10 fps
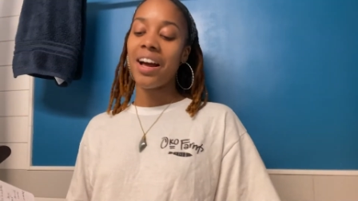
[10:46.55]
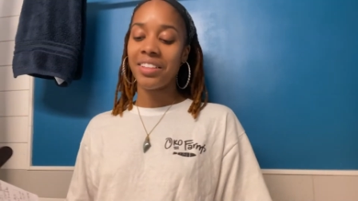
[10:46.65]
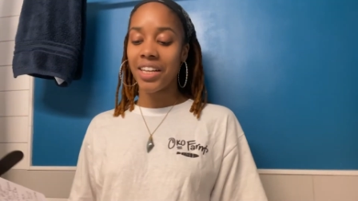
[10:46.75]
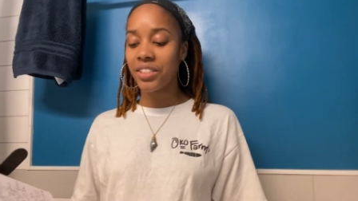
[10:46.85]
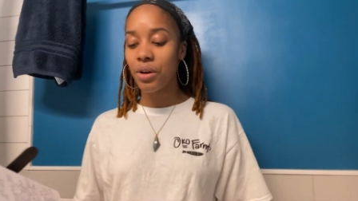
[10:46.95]

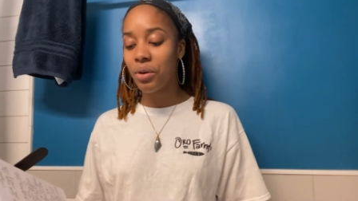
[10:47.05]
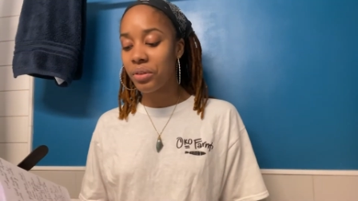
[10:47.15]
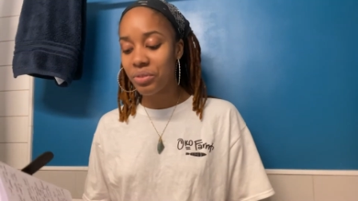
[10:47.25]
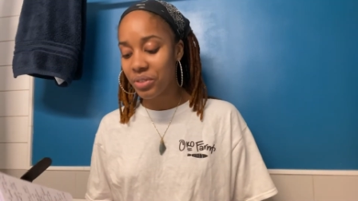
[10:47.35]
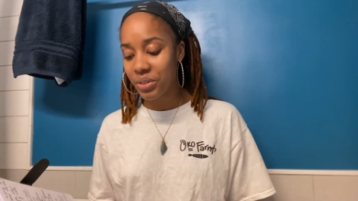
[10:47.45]
that's the
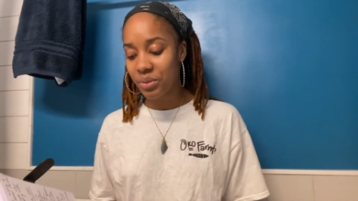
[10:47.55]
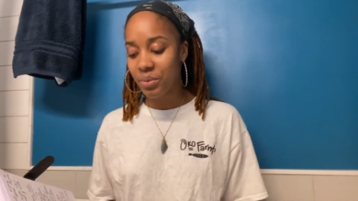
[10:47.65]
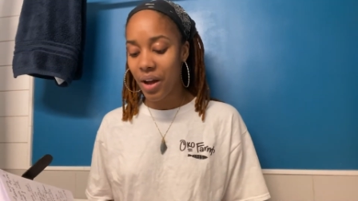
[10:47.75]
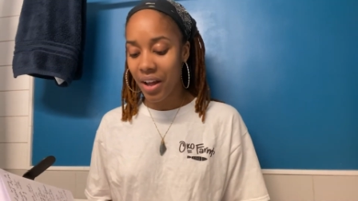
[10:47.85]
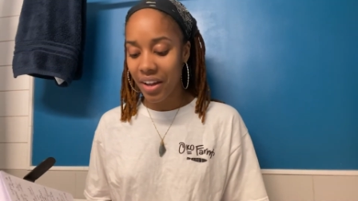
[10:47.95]
only reason
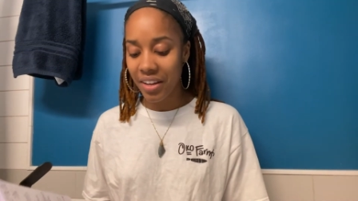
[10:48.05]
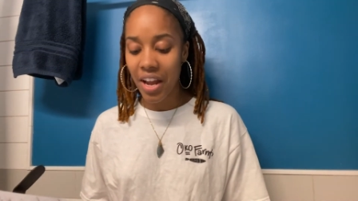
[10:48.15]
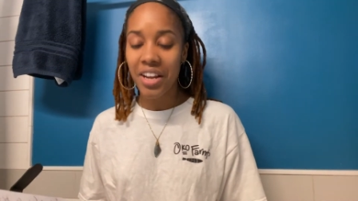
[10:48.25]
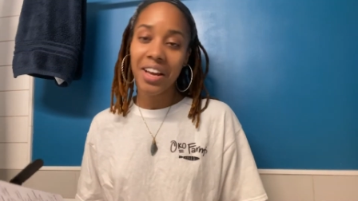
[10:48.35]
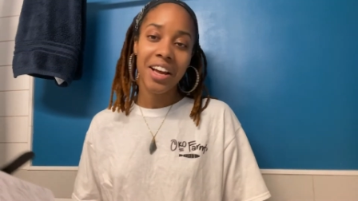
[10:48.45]
why
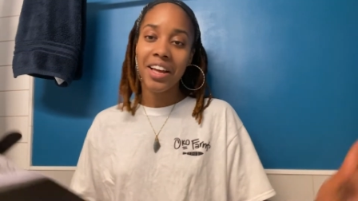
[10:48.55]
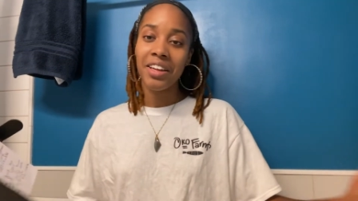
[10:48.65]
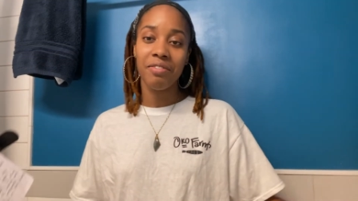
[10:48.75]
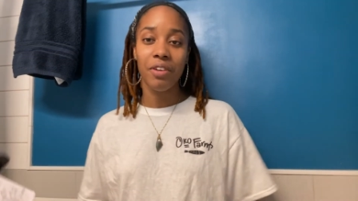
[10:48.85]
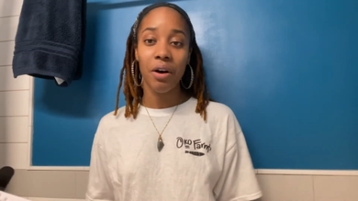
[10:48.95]

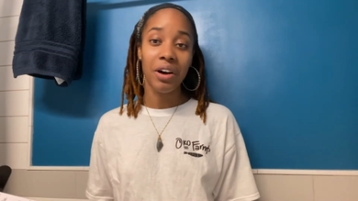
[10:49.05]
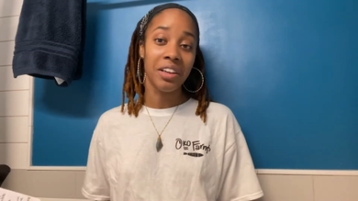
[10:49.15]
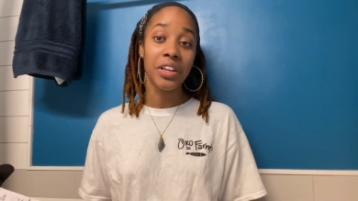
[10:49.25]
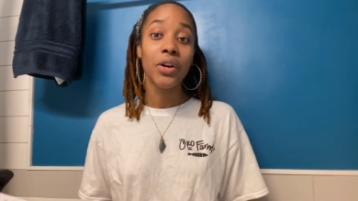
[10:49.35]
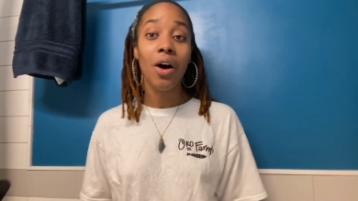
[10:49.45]
it felt a
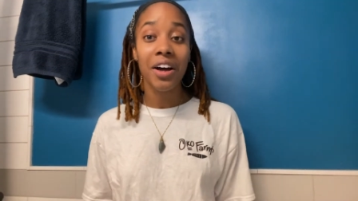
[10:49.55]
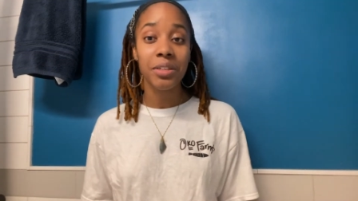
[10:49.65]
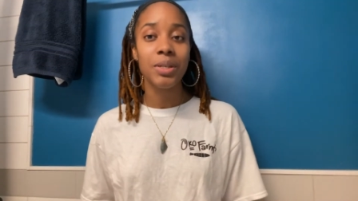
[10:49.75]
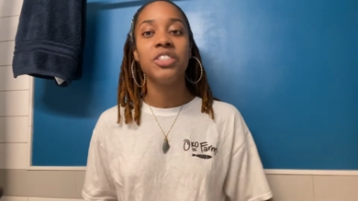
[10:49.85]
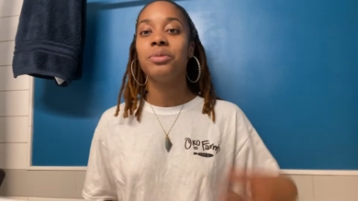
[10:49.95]
little odd to
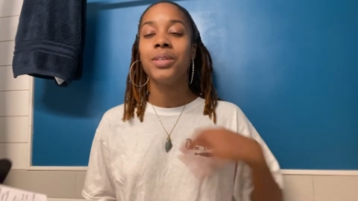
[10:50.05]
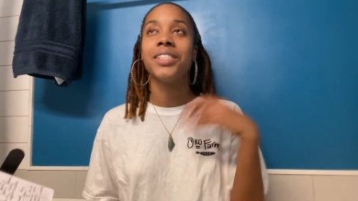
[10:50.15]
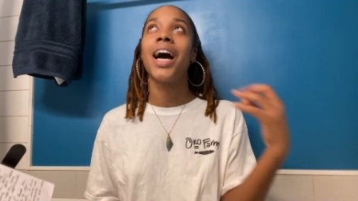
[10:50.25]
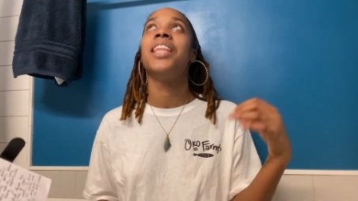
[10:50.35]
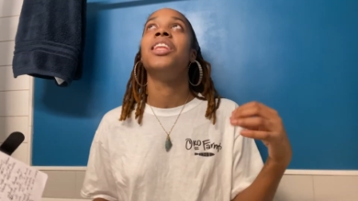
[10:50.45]
me, just because
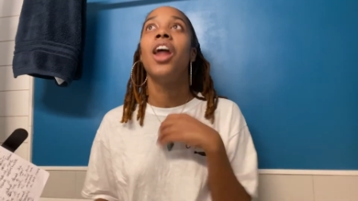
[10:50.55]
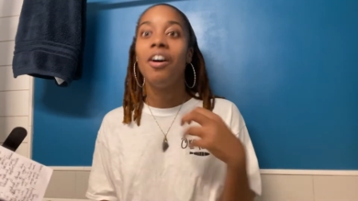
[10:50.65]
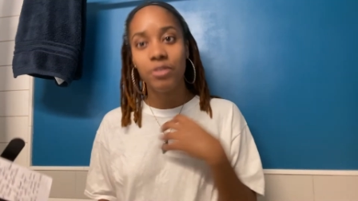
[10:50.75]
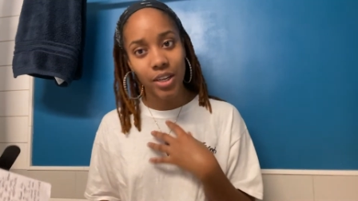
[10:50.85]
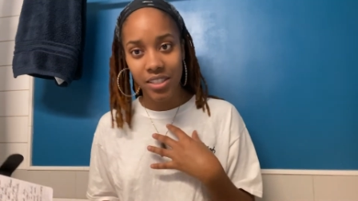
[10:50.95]
I
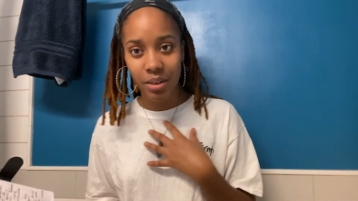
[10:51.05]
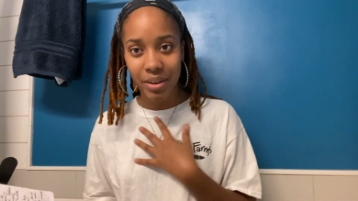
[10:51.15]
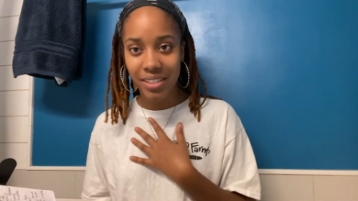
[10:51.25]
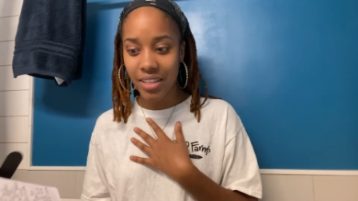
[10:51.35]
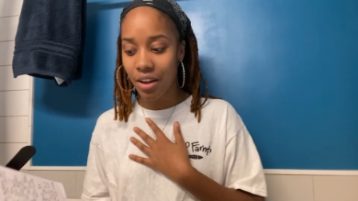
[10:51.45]
love dressing
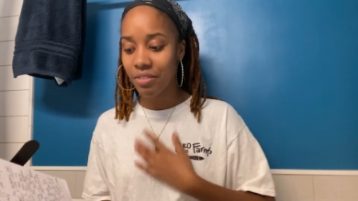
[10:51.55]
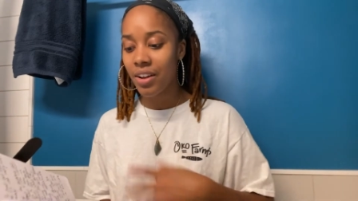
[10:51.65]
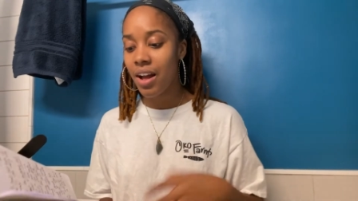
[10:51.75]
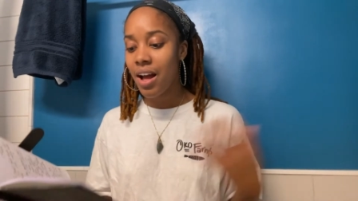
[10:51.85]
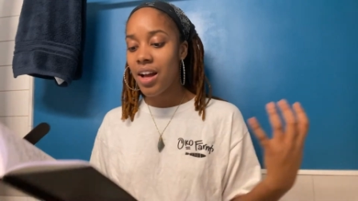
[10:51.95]
myself
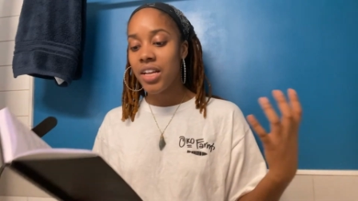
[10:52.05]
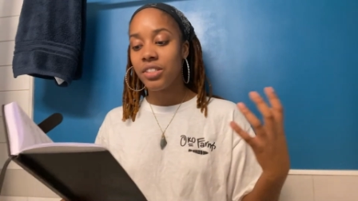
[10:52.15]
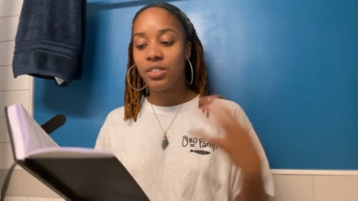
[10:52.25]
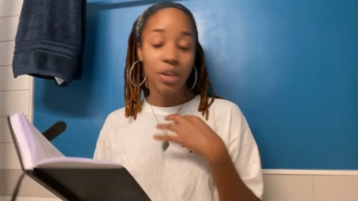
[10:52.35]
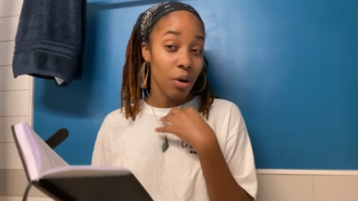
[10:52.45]

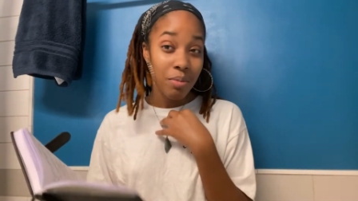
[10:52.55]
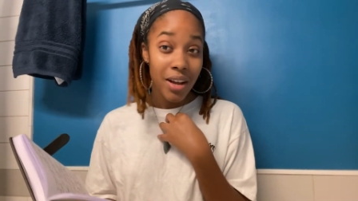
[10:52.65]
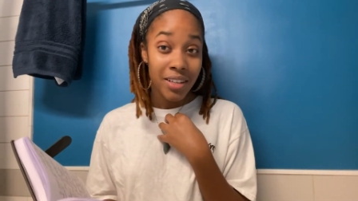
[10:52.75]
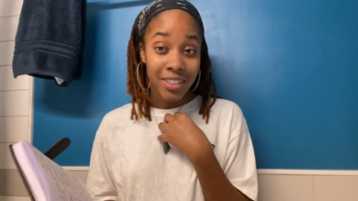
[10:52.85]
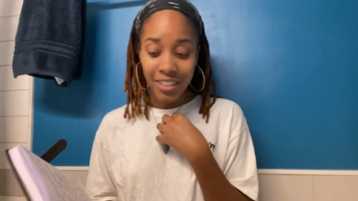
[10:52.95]
so
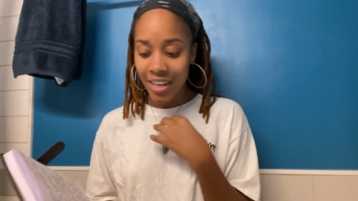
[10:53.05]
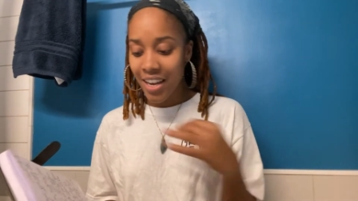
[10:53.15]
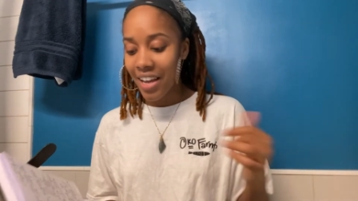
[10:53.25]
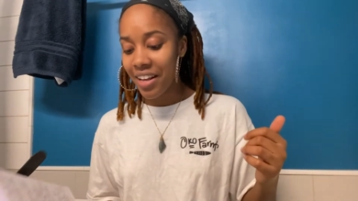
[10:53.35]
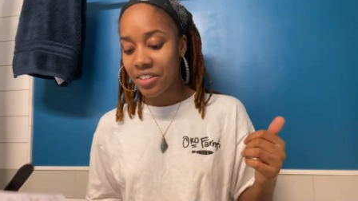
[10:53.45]
much,
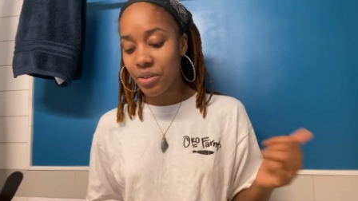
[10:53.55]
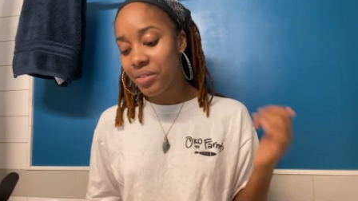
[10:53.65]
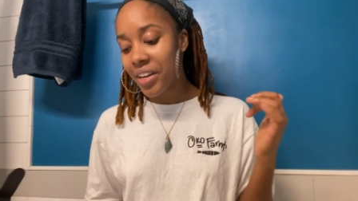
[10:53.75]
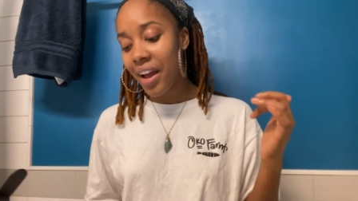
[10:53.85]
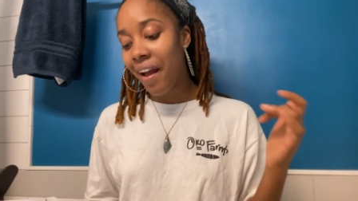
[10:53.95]
and I do
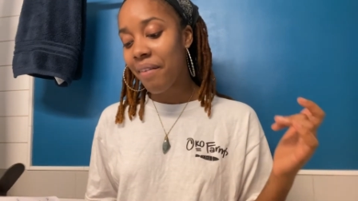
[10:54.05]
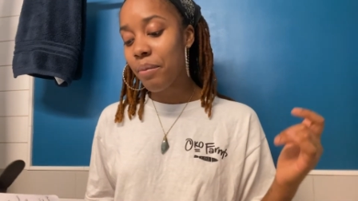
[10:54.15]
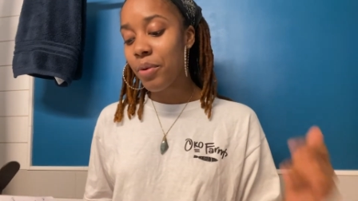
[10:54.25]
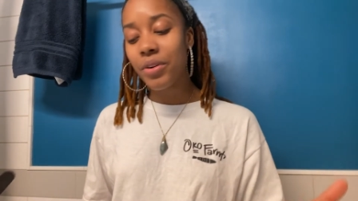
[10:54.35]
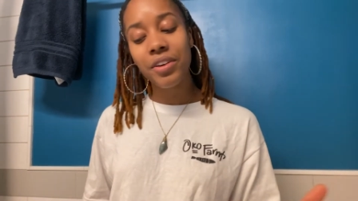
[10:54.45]
think I
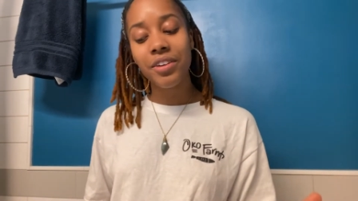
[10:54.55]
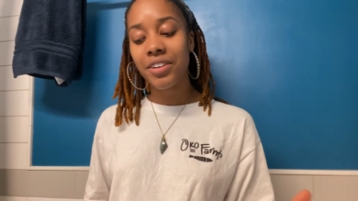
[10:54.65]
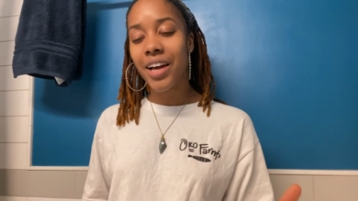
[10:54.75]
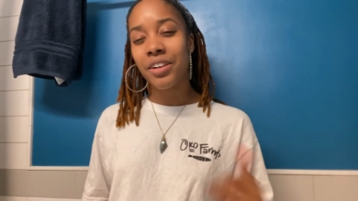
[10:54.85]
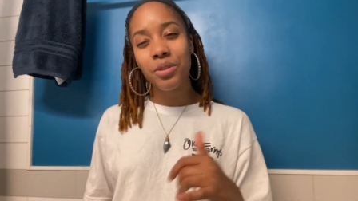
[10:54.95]

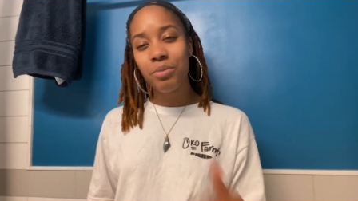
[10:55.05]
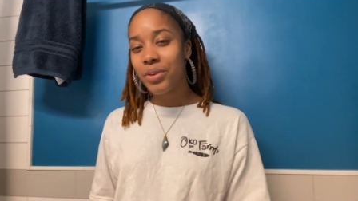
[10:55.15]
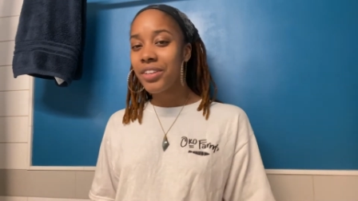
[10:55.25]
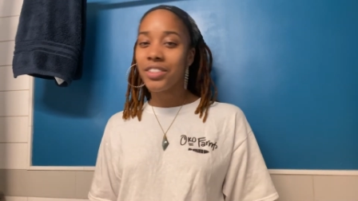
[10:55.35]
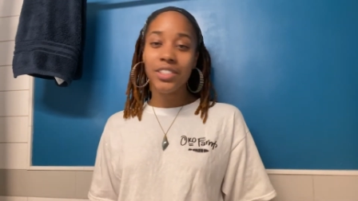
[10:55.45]
do a
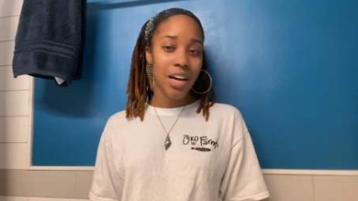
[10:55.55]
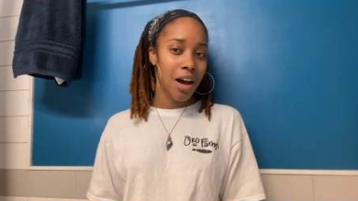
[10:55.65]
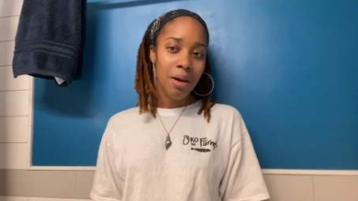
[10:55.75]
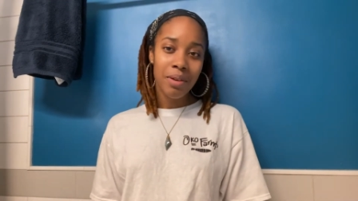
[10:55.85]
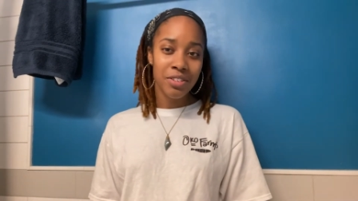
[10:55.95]
pretty good
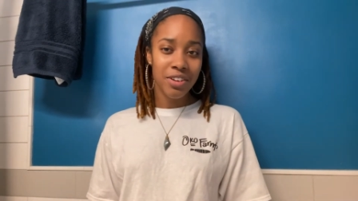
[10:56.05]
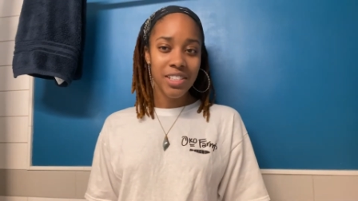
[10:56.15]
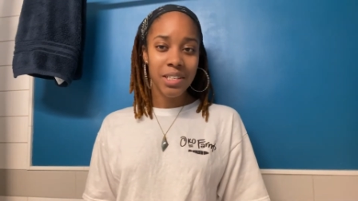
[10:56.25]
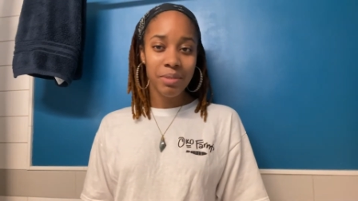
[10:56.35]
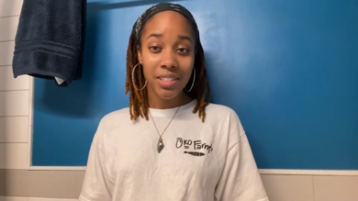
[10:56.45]
job at
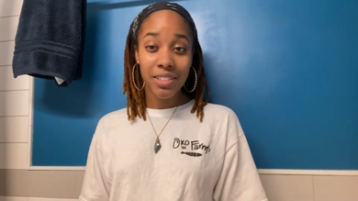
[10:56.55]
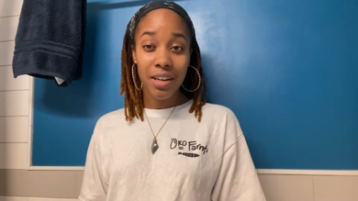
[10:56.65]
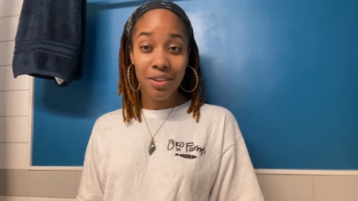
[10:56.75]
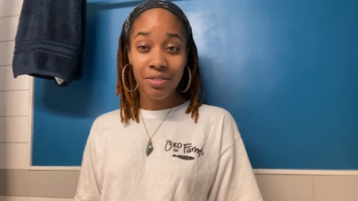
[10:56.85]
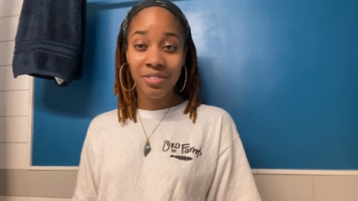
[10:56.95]
dressing
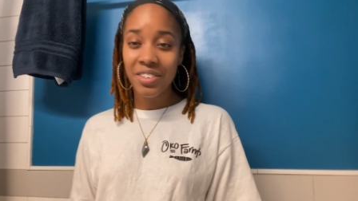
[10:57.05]
myself.